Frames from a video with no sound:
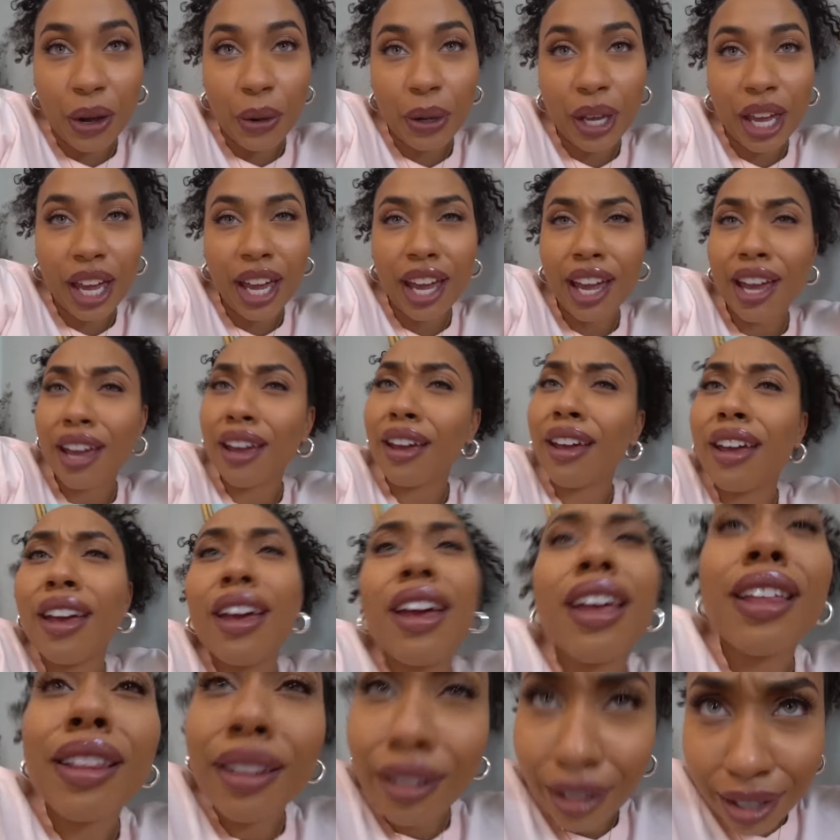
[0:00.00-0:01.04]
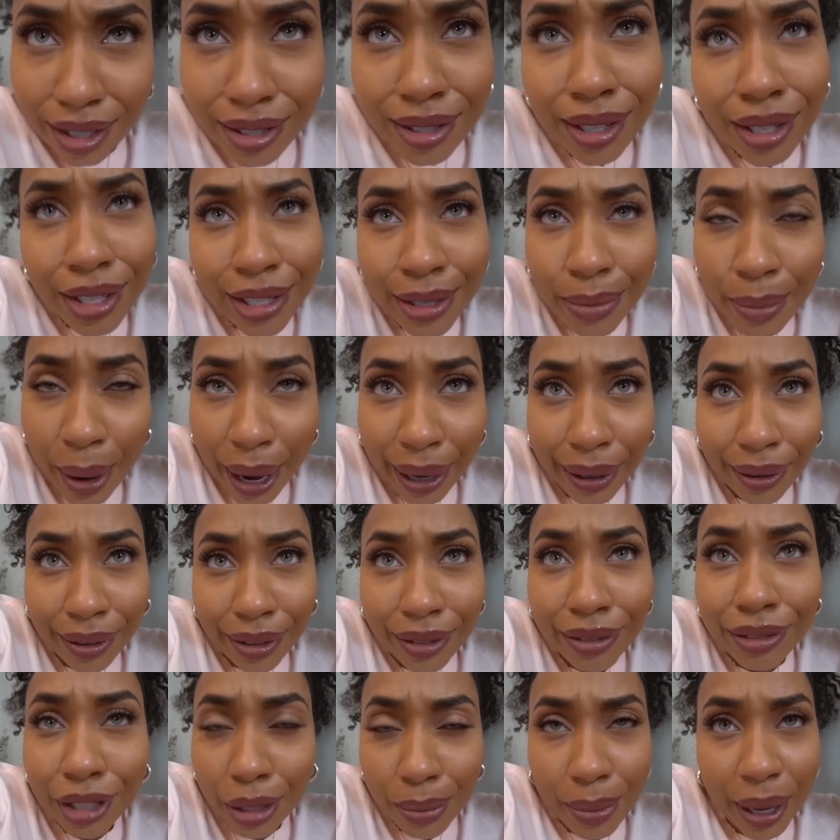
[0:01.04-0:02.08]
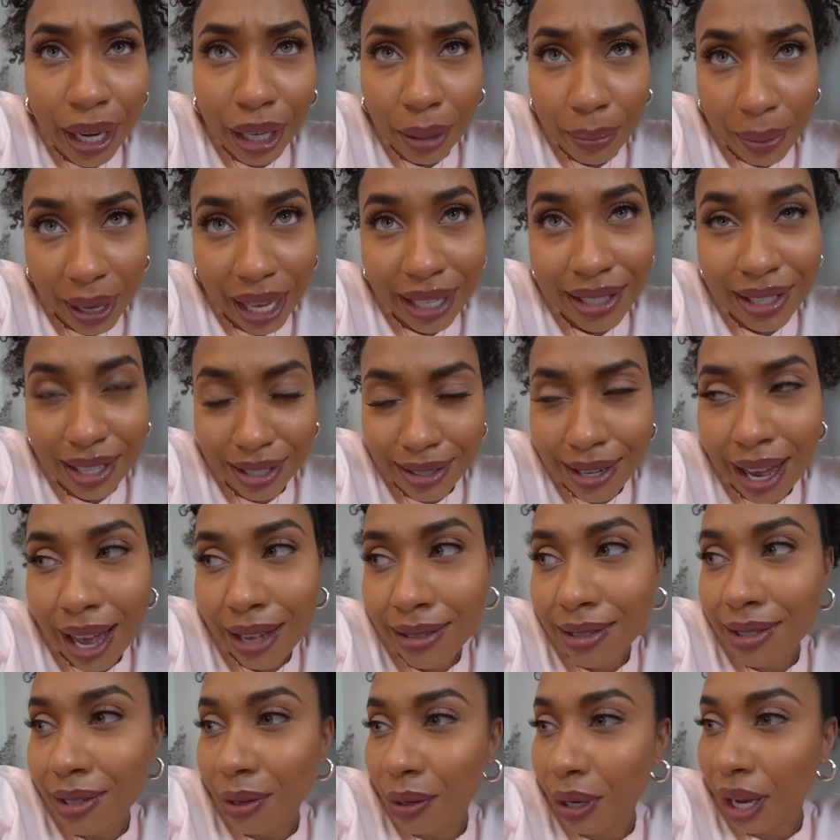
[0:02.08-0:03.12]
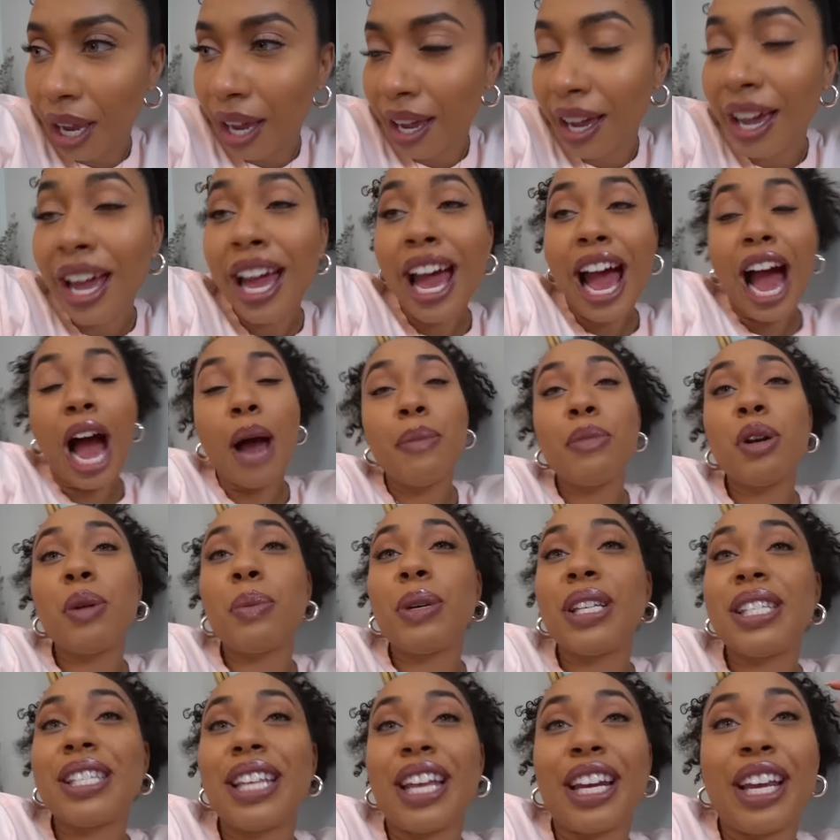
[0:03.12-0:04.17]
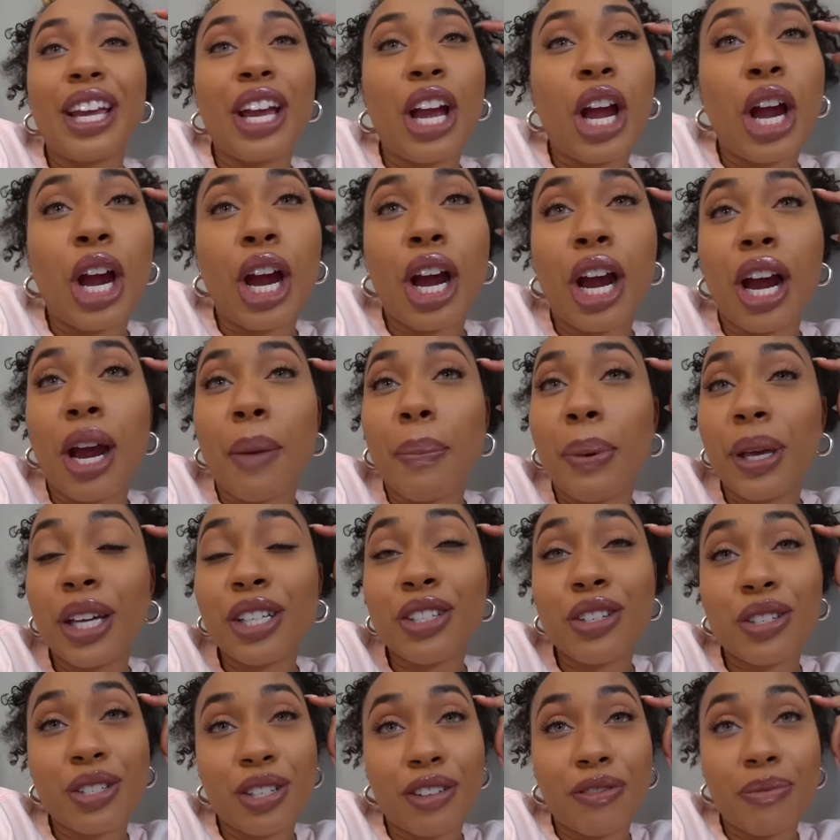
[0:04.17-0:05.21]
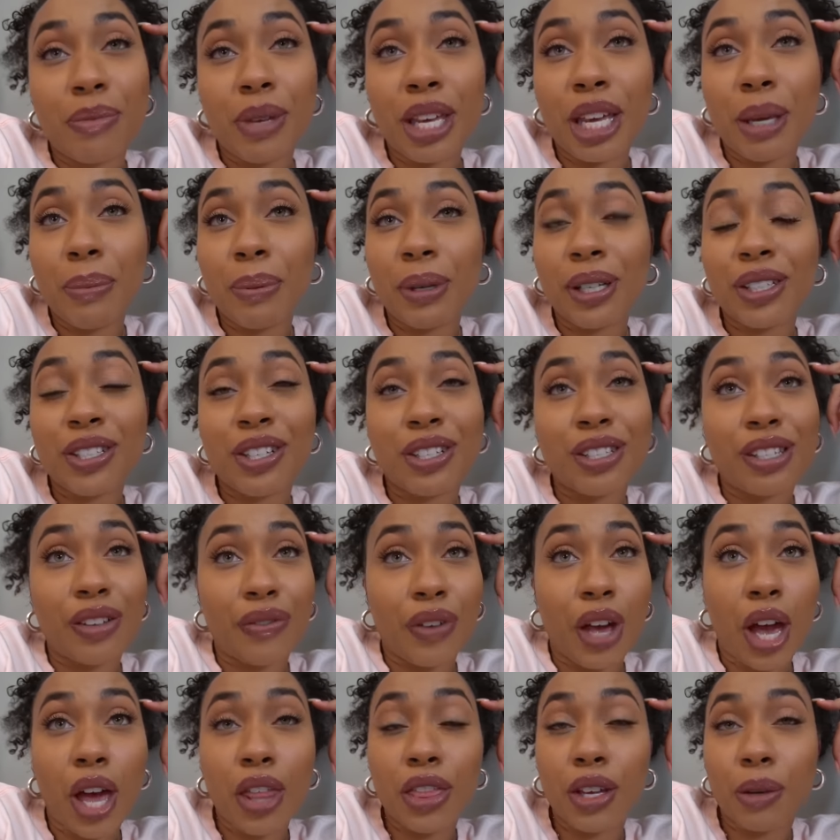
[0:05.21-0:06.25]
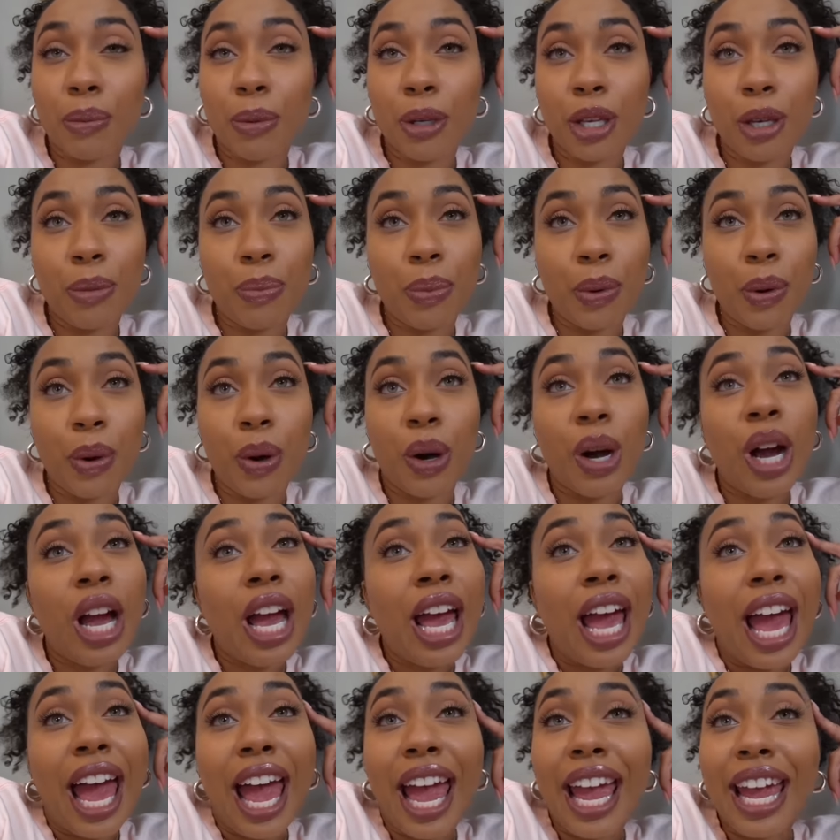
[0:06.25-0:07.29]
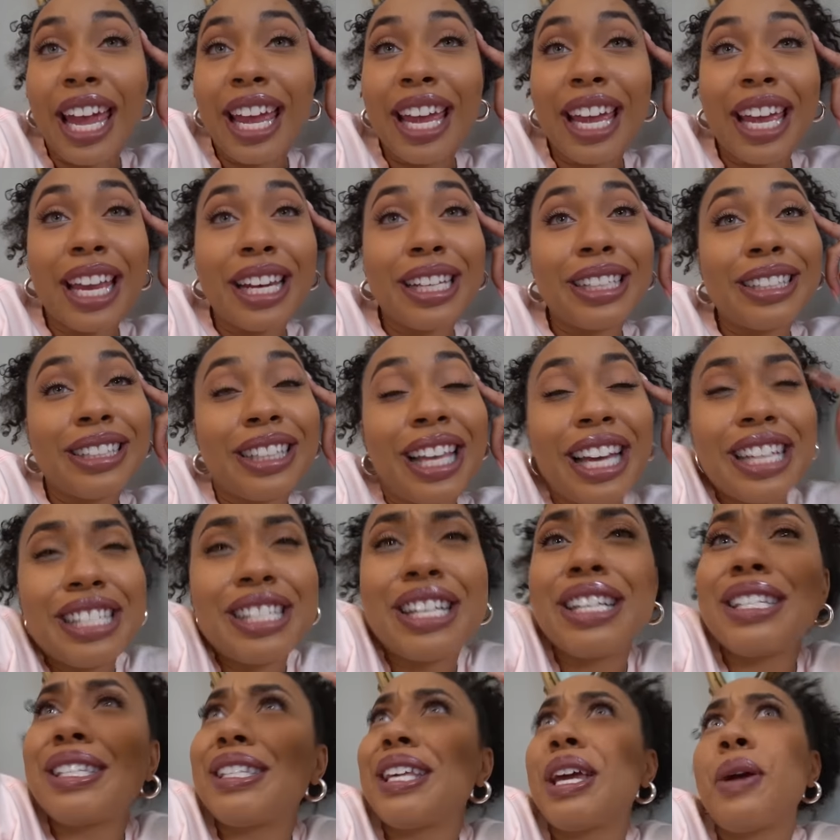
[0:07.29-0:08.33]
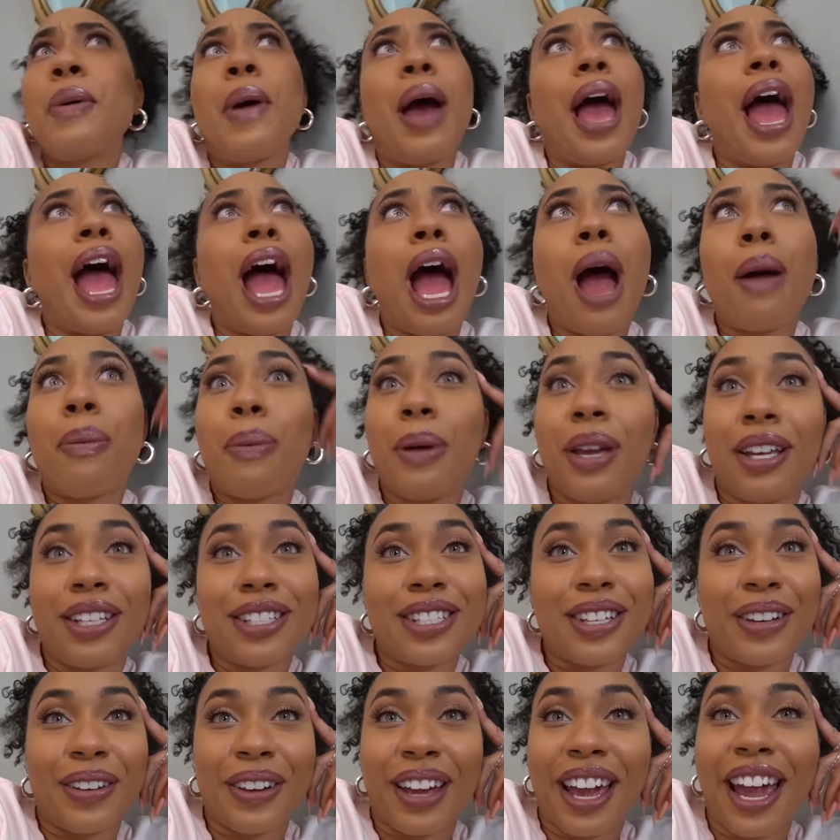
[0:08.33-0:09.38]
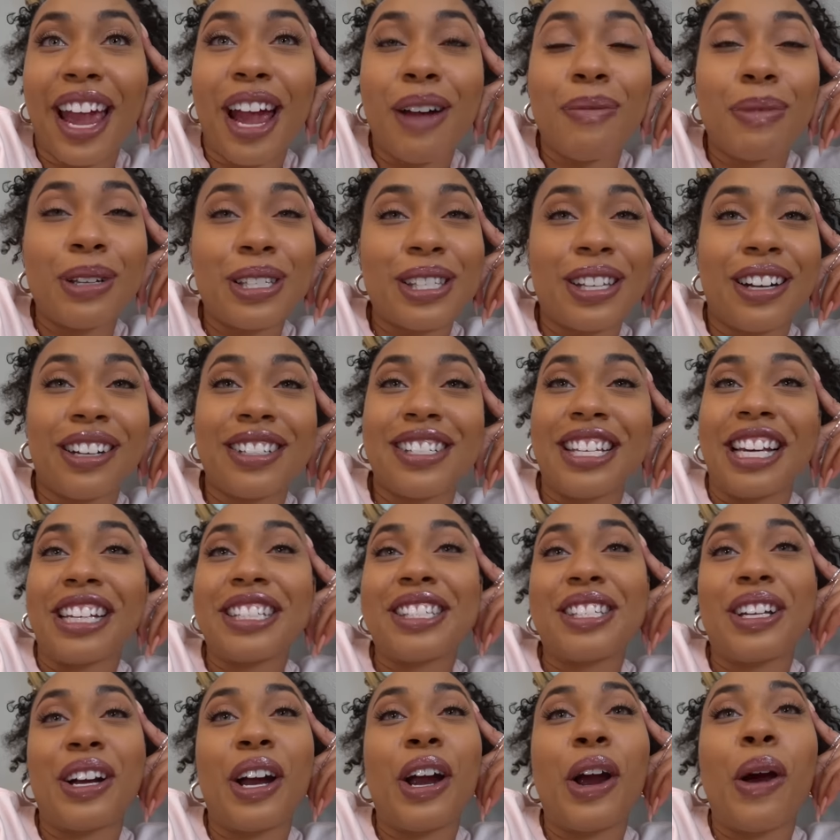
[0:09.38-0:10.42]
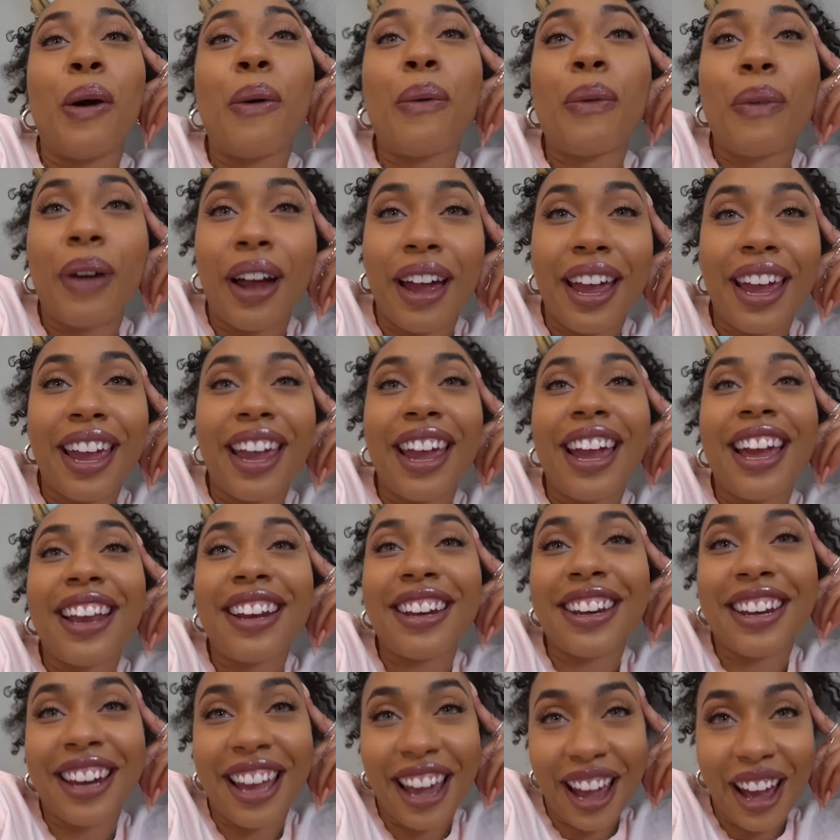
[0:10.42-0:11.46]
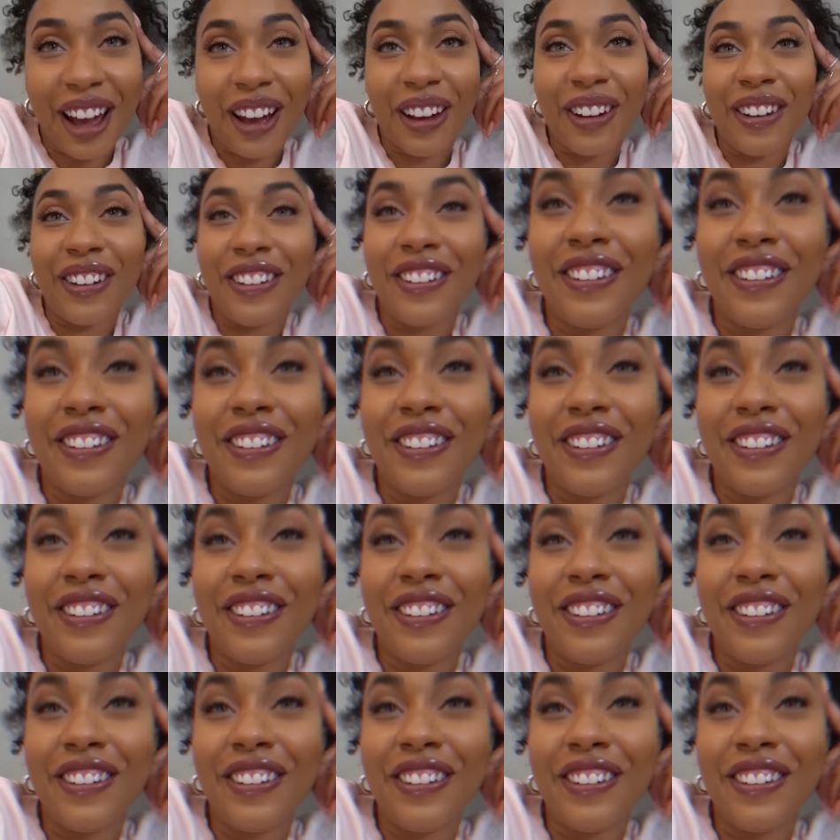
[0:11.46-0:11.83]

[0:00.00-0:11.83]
okay? Easy, you better pass the test, okay? I'm gonna be sending her pictures of me, pictures of other people, and let's just see what happens, okay? I'm gonna start texting her right now.